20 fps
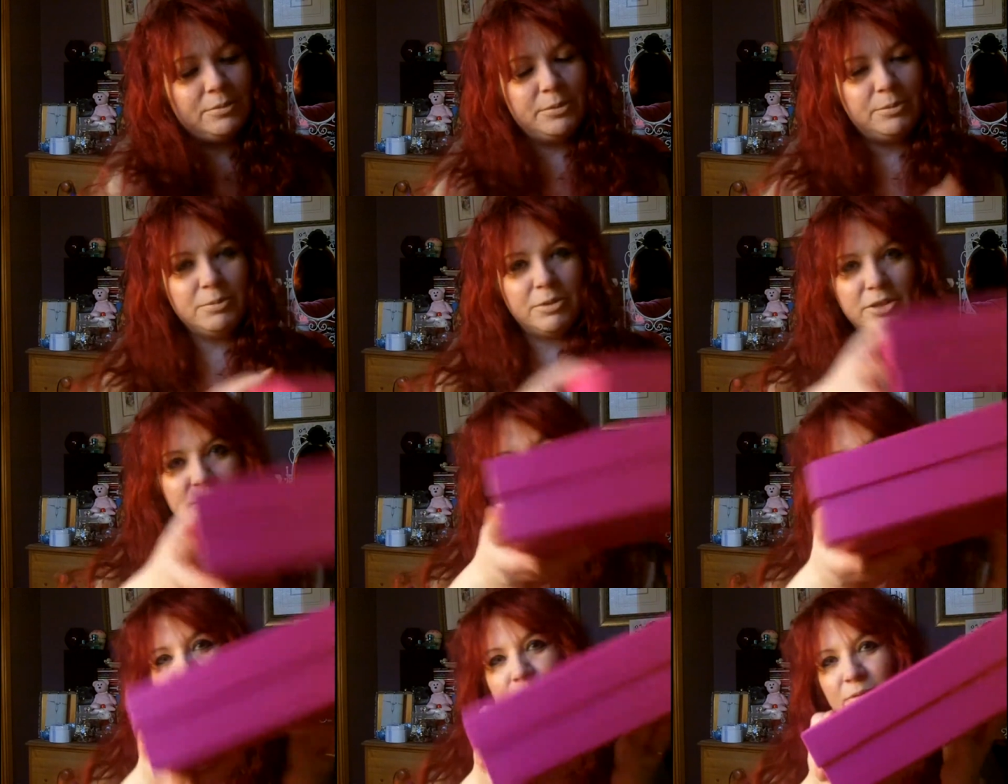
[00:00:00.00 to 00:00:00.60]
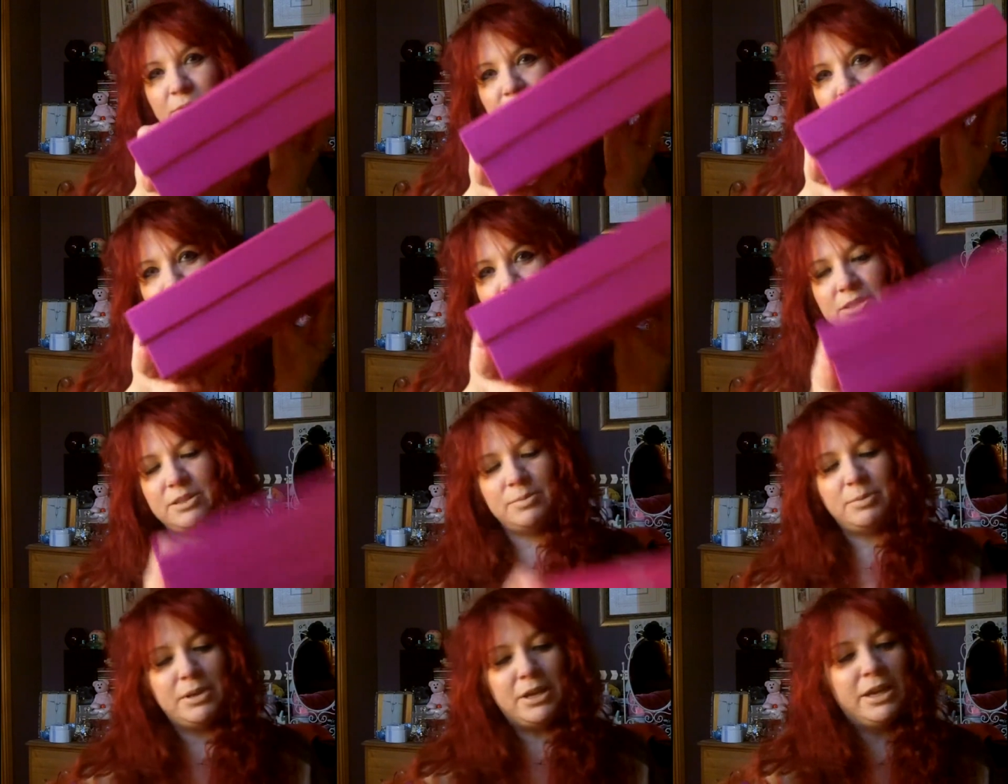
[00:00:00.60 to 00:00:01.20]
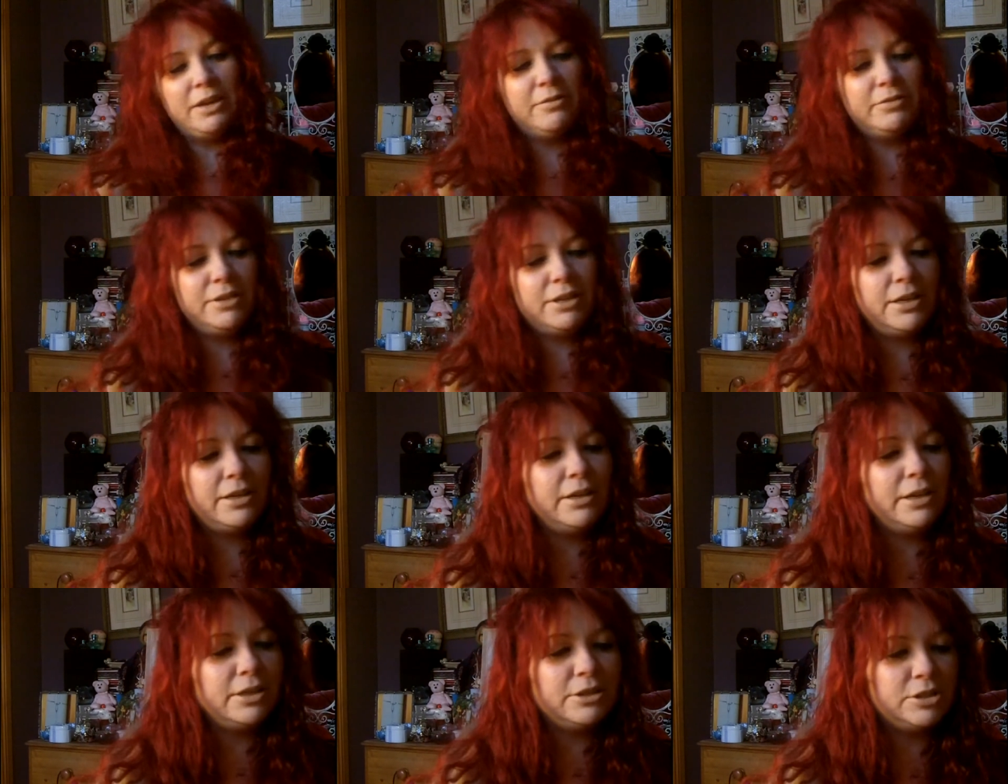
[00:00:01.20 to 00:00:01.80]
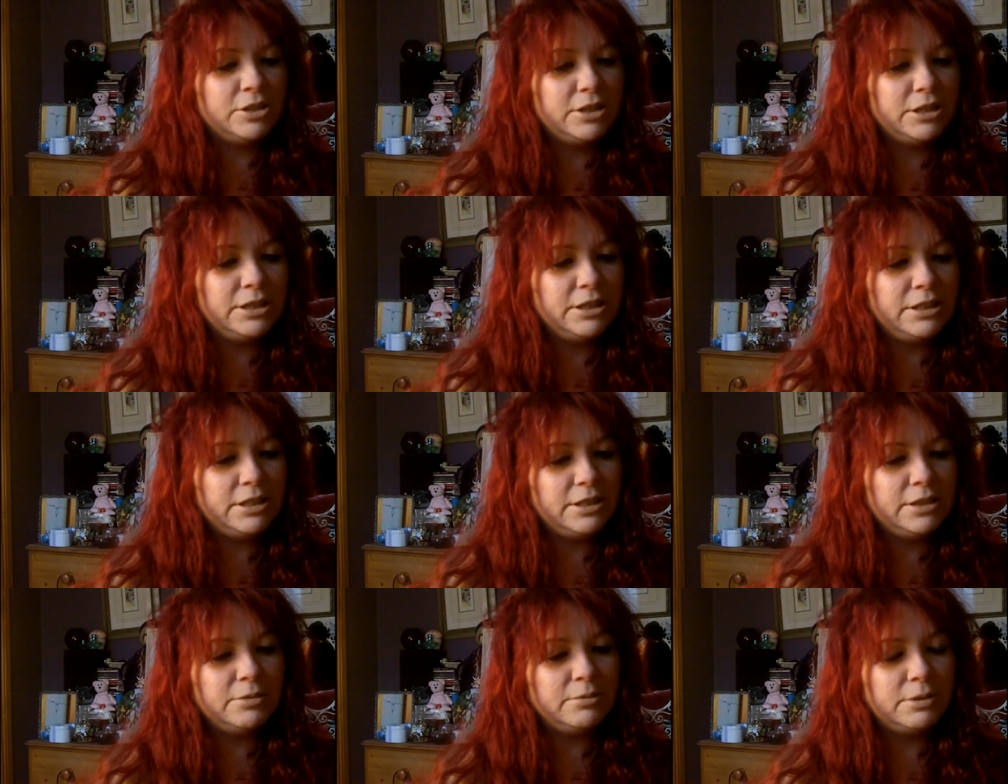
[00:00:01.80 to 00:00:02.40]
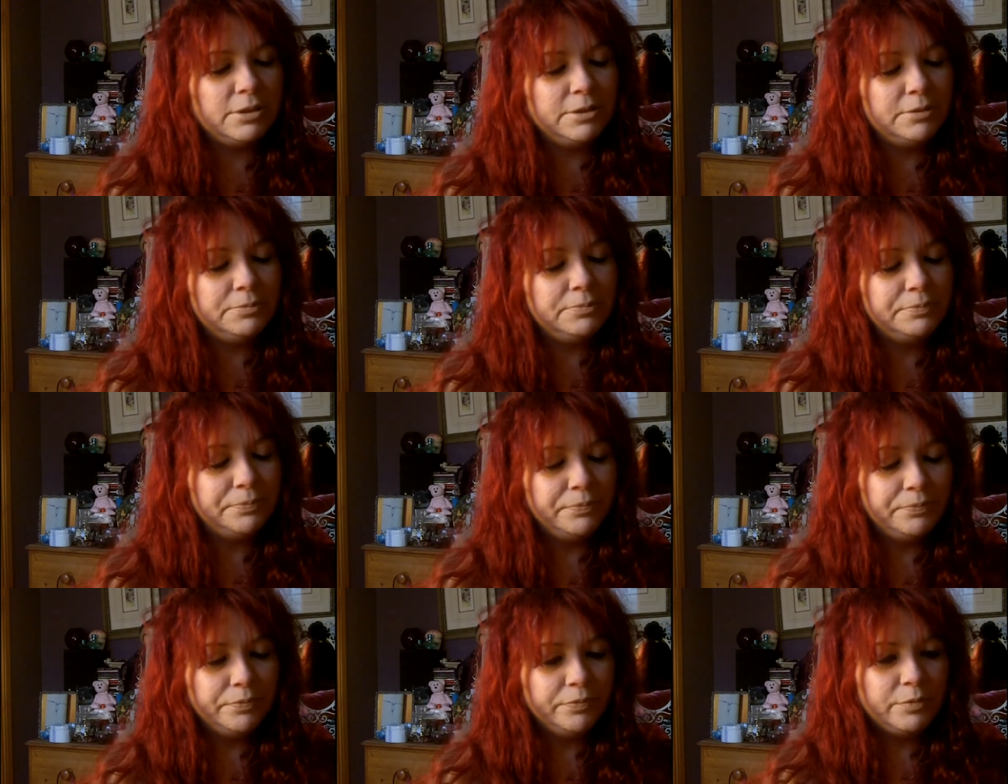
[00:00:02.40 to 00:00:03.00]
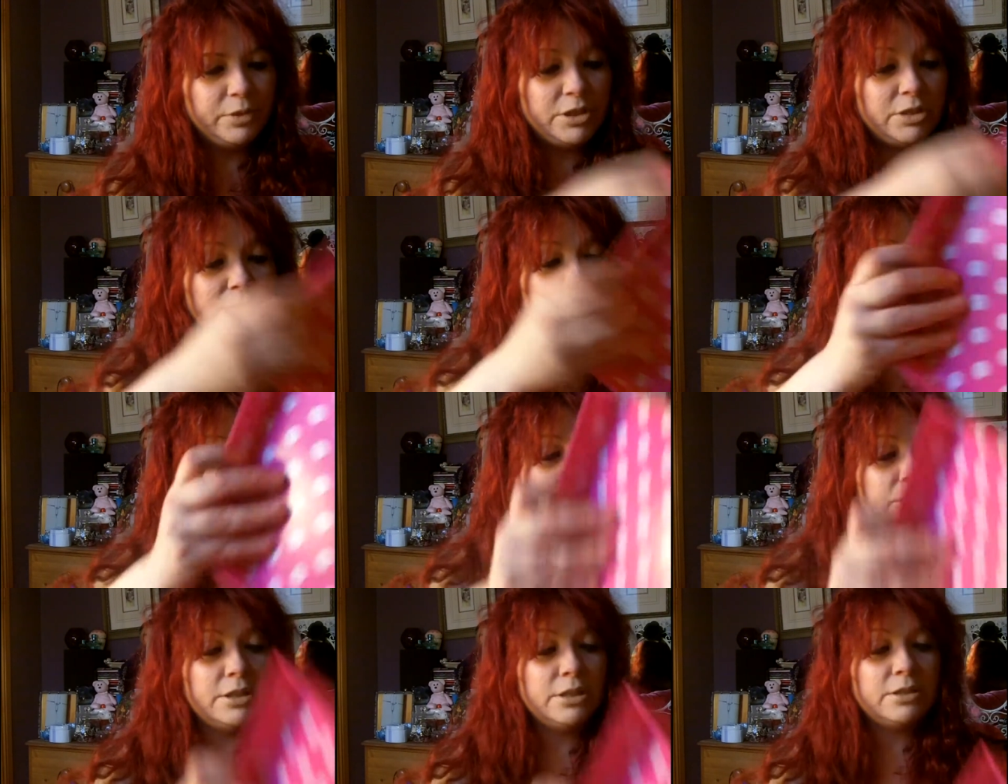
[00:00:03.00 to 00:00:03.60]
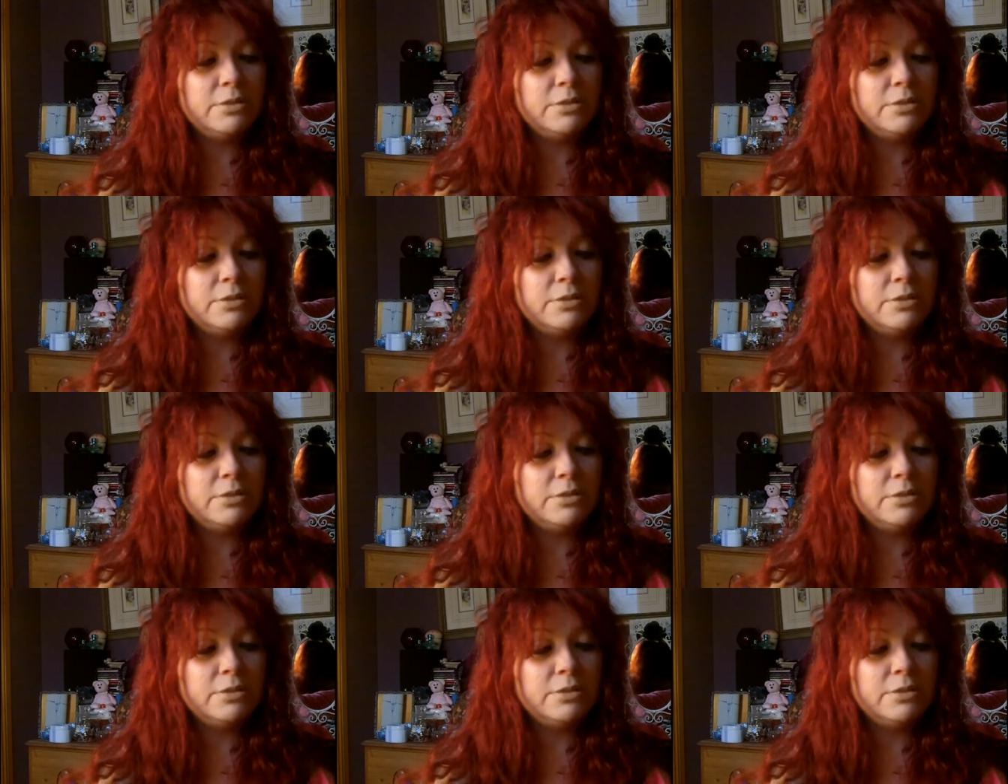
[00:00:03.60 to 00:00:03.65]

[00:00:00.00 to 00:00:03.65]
because this one feels a bit heavier actually, the other one, which I've already